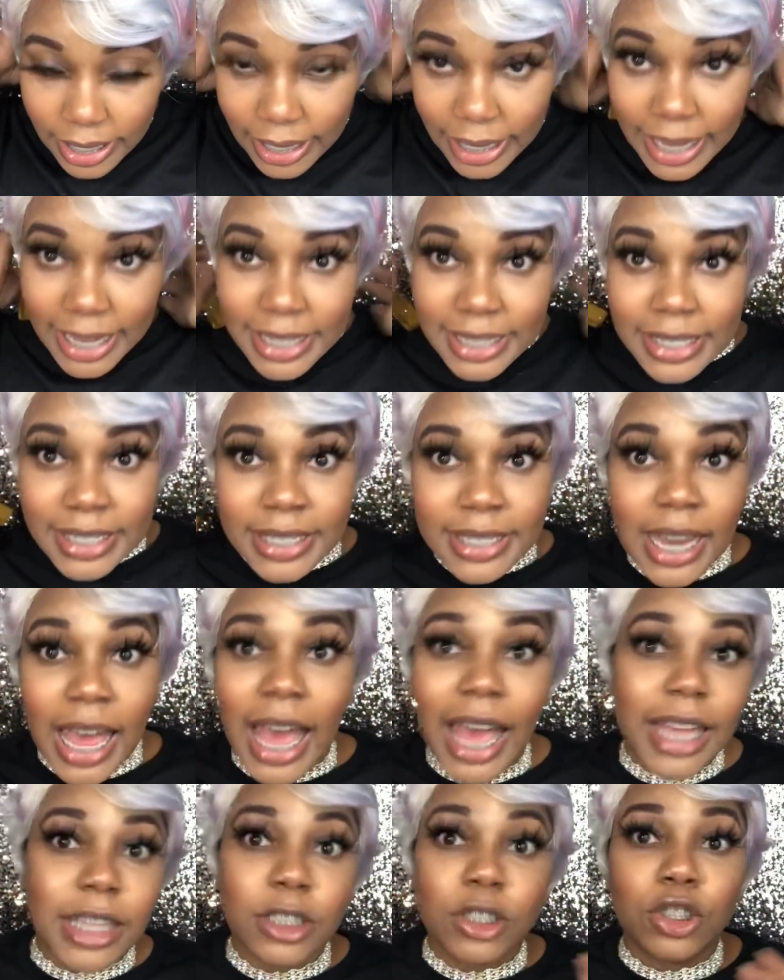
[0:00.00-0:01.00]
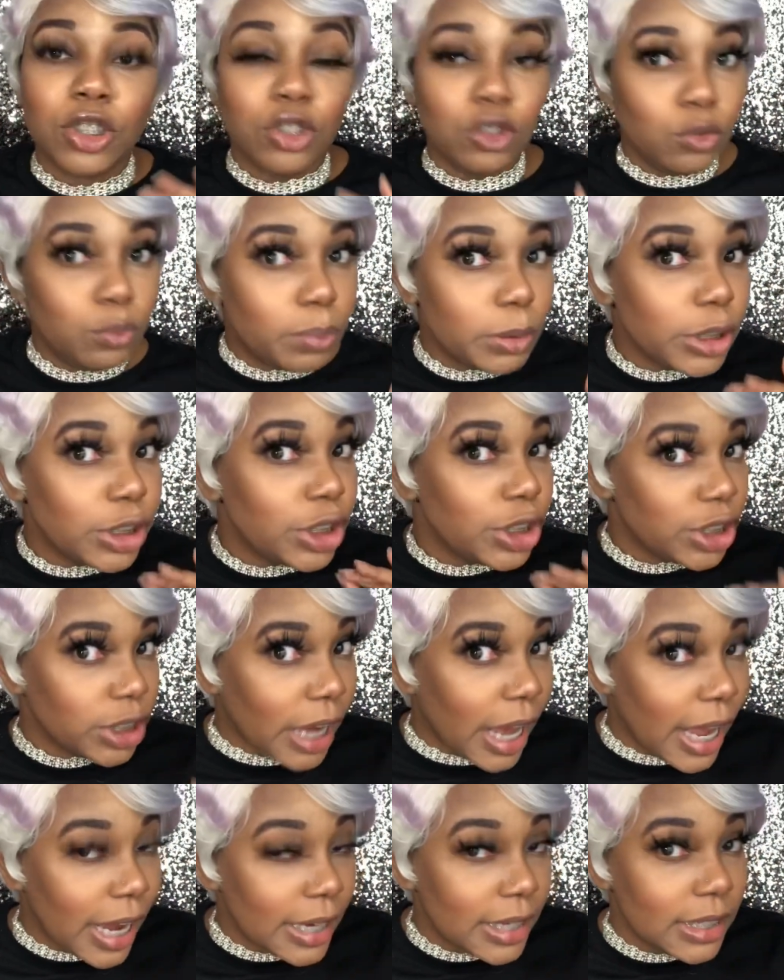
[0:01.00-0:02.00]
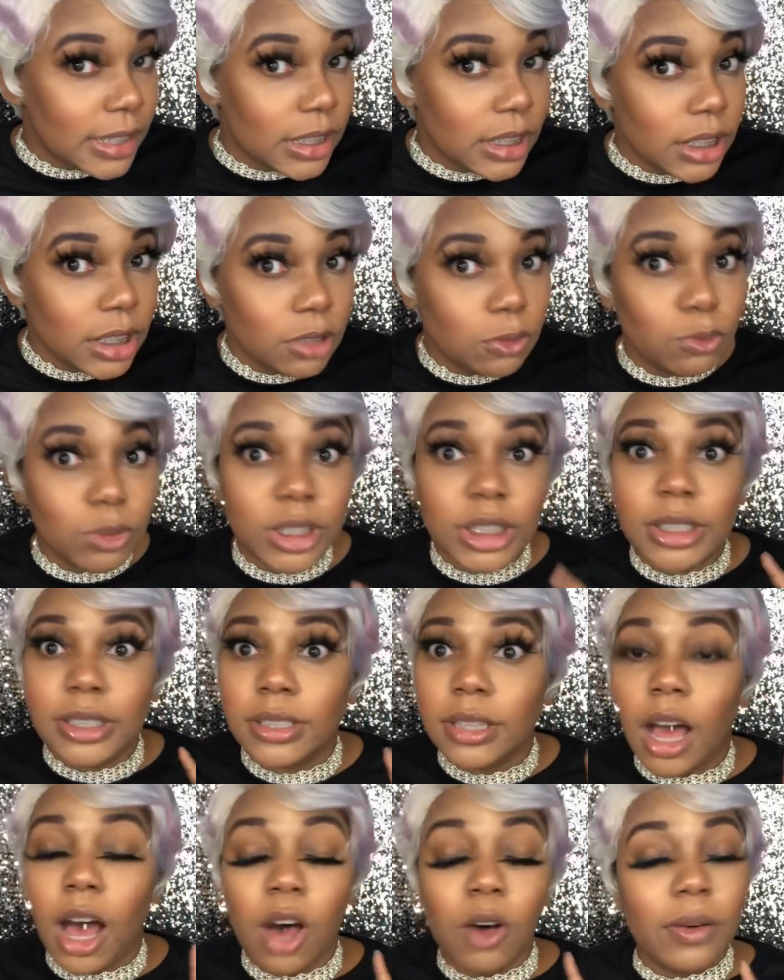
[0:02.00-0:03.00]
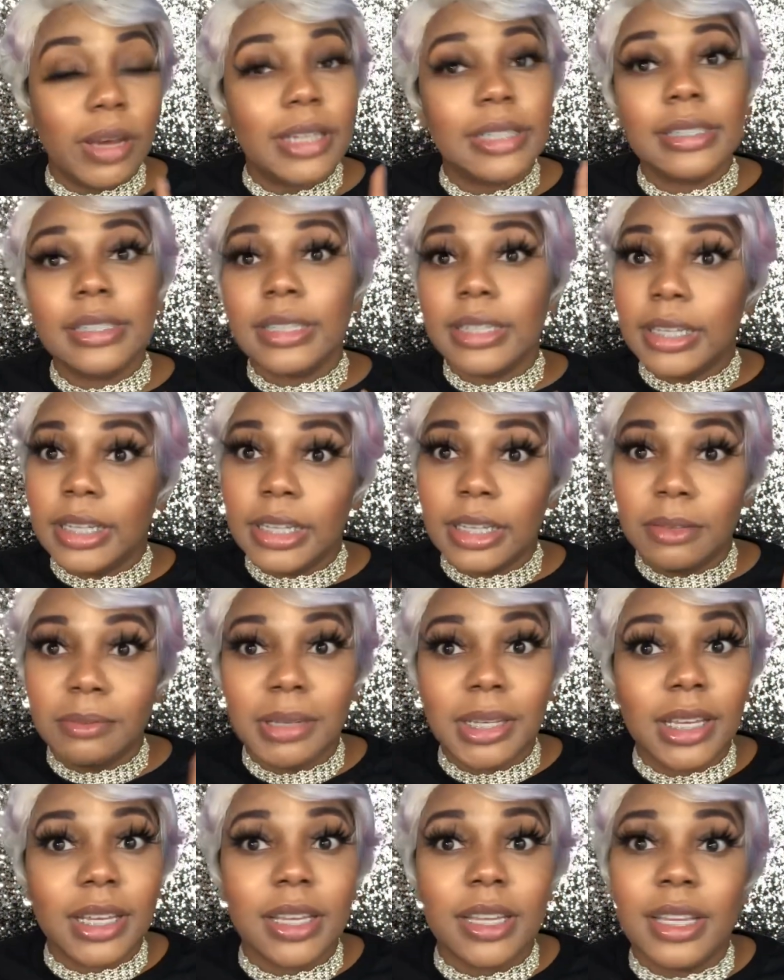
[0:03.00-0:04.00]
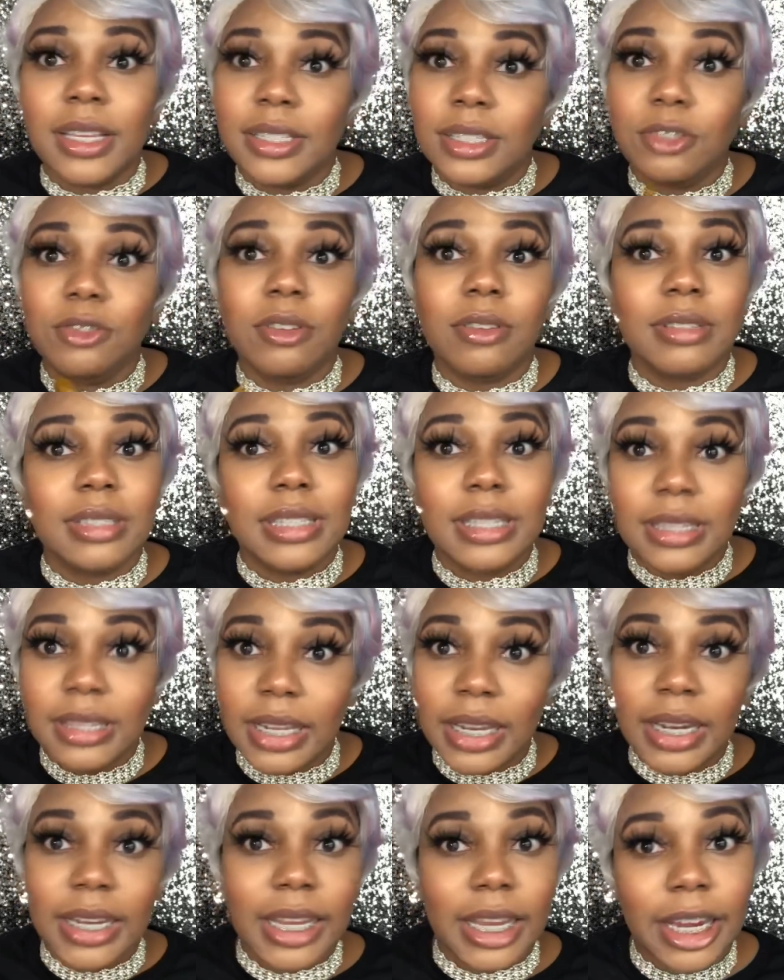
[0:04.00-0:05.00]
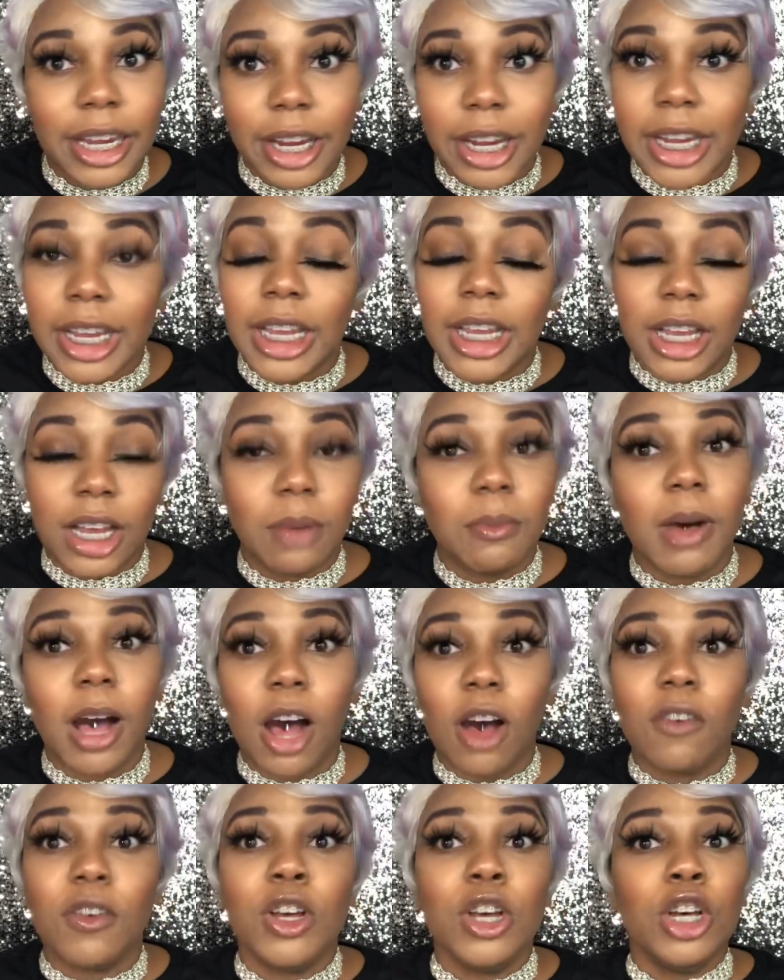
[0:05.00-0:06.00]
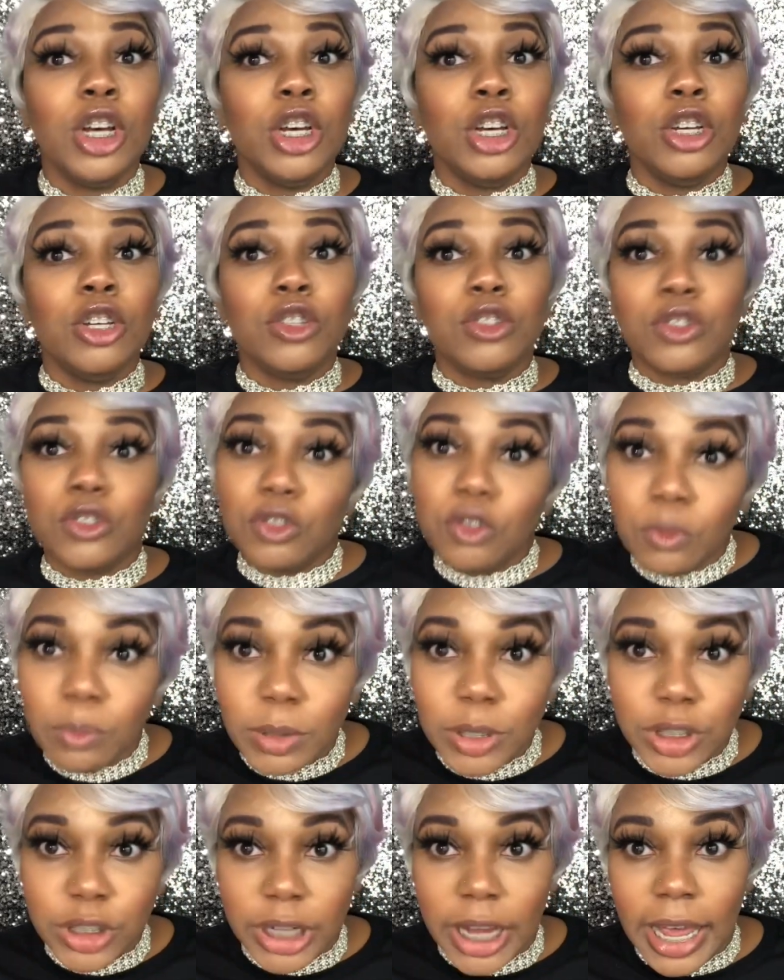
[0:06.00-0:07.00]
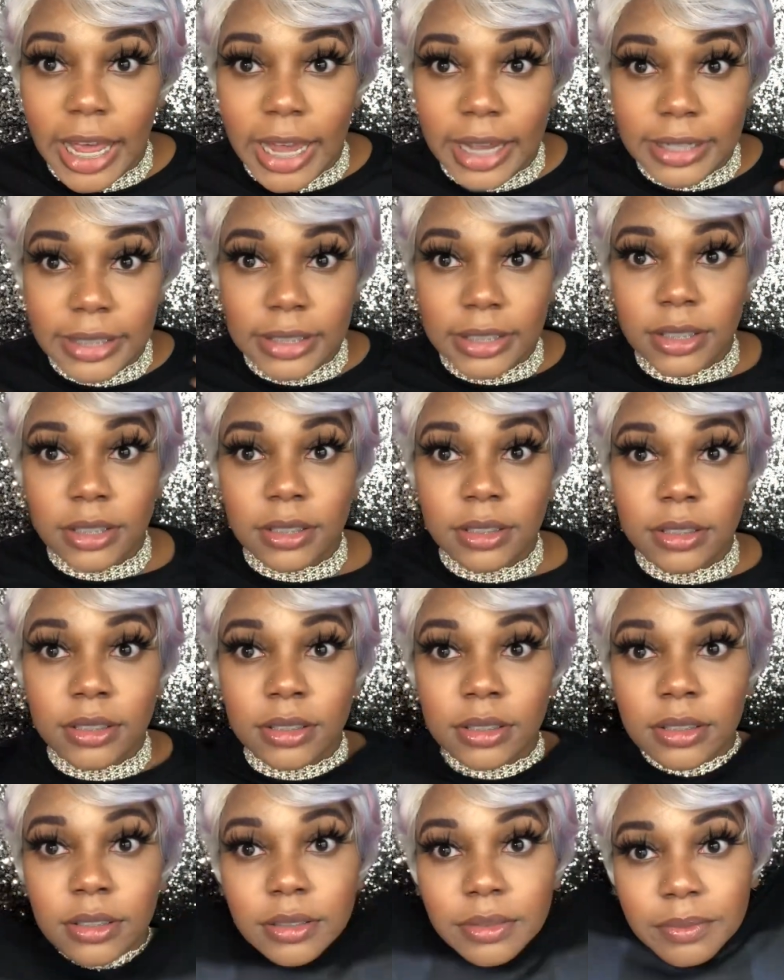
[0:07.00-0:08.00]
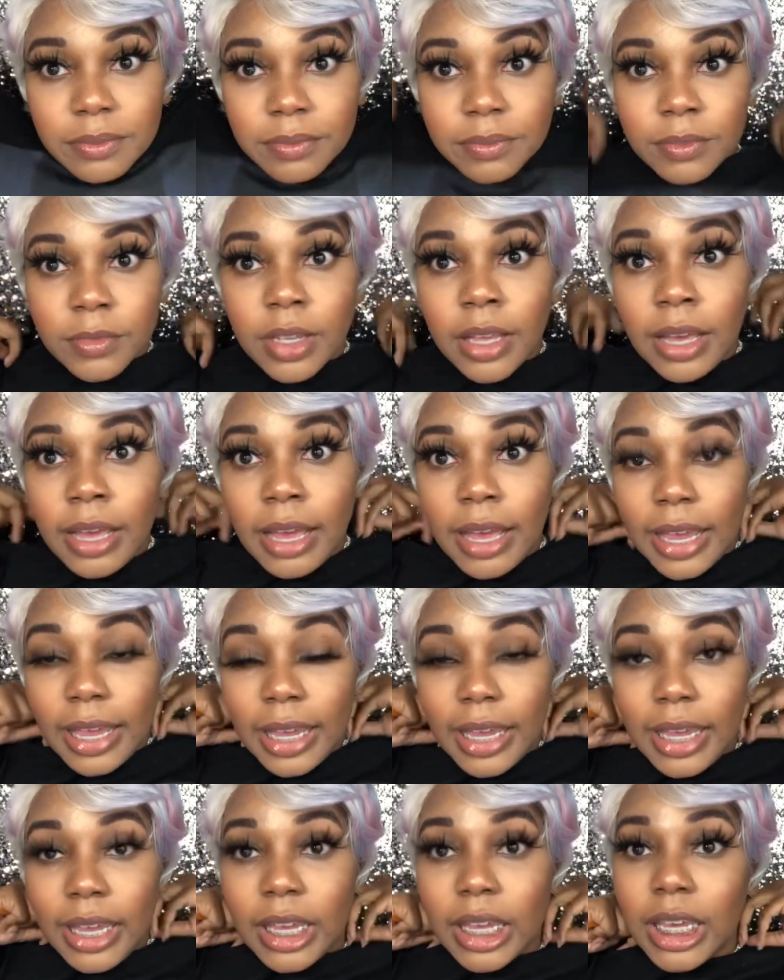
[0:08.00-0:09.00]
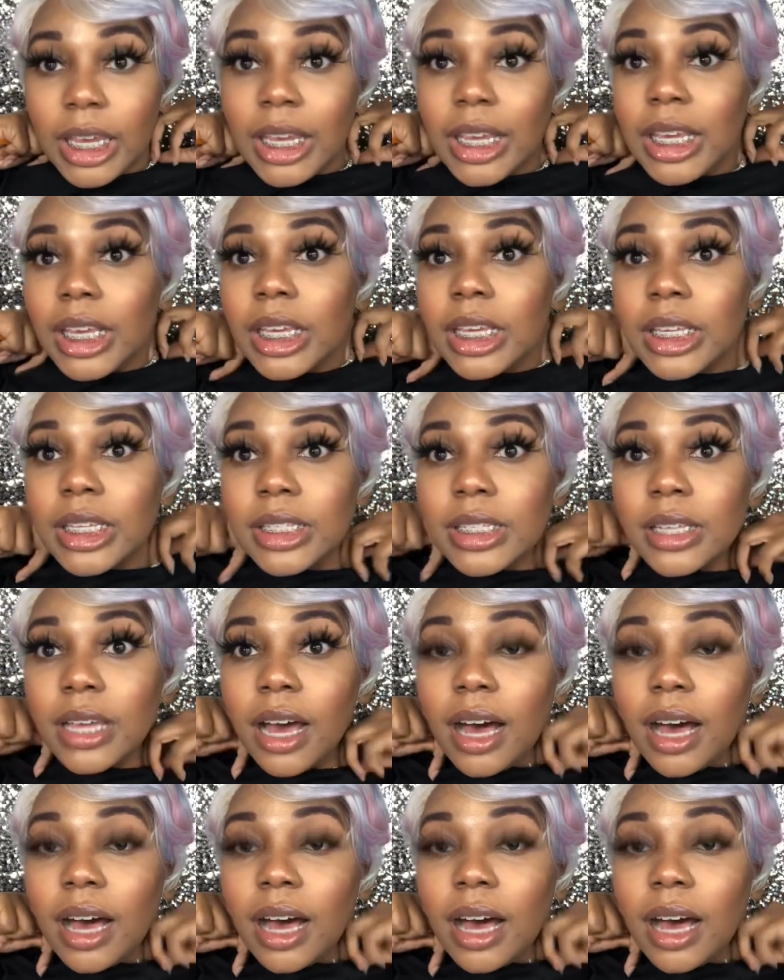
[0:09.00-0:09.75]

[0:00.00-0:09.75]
it's not super shiny, which is always a key because, you know, synthetic hair can come off super shiny. It is,